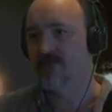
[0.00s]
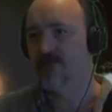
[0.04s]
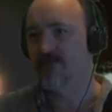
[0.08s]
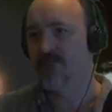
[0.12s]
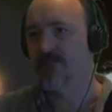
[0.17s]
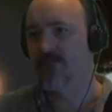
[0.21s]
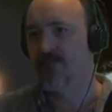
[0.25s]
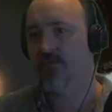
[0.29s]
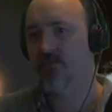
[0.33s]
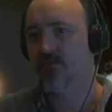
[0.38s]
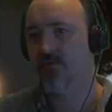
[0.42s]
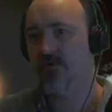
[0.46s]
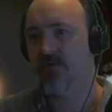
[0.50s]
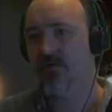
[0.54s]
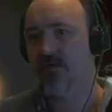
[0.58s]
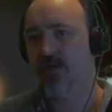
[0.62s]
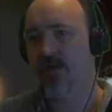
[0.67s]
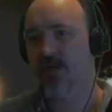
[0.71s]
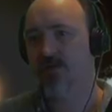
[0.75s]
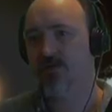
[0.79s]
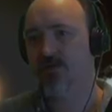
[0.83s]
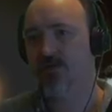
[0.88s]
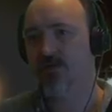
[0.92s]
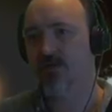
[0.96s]
We could
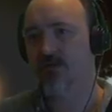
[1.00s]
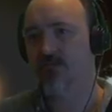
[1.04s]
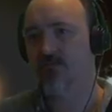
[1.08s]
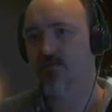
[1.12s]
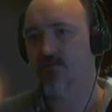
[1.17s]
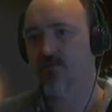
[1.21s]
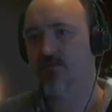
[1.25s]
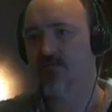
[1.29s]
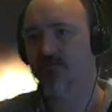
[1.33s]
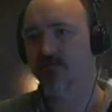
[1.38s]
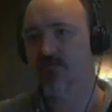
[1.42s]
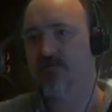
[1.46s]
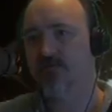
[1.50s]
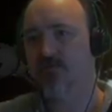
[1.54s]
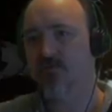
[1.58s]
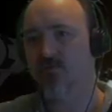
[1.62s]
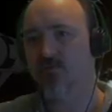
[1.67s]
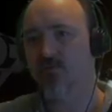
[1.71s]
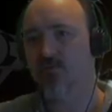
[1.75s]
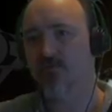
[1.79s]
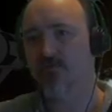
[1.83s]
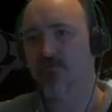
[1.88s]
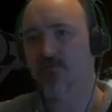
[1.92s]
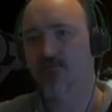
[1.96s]
actually move
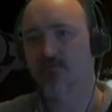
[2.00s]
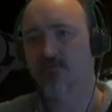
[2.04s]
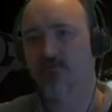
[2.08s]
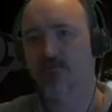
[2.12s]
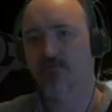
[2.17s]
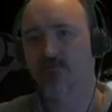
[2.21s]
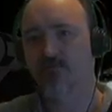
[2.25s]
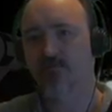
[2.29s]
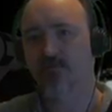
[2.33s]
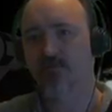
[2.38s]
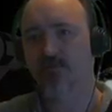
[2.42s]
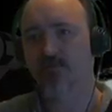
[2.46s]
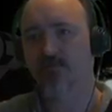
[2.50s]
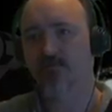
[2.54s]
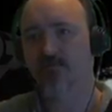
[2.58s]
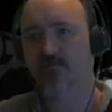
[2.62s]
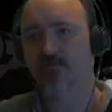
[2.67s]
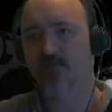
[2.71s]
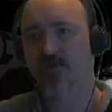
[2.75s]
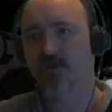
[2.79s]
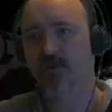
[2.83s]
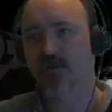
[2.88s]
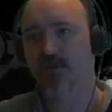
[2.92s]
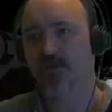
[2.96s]
fuel from the
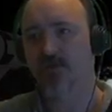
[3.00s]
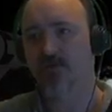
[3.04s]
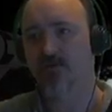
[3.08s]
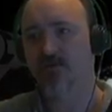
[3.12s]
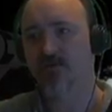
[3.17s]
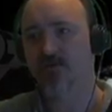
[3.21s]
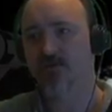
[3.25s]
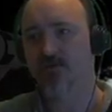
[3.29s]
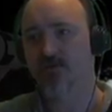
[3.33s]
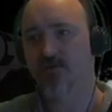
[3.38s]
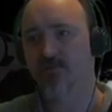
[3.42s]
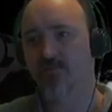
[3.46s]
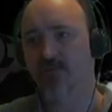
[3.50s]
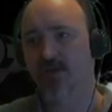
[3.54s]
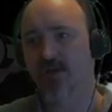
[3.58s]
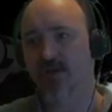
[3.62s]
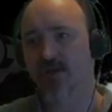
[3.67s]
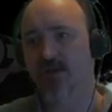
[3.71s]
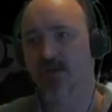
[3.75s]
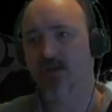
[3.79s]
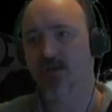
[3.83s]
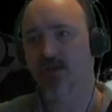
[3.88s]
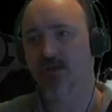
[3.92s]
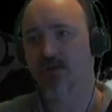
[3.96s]
front here to the
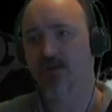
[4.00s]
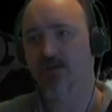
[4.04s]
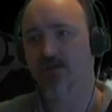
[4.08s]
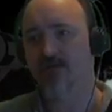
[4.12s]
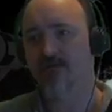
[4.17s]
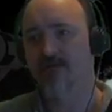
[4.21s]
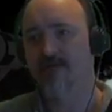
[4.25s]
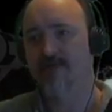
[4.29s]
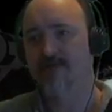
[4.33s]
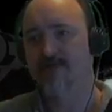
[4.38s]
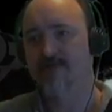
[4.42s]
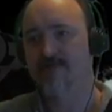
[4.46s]
back here,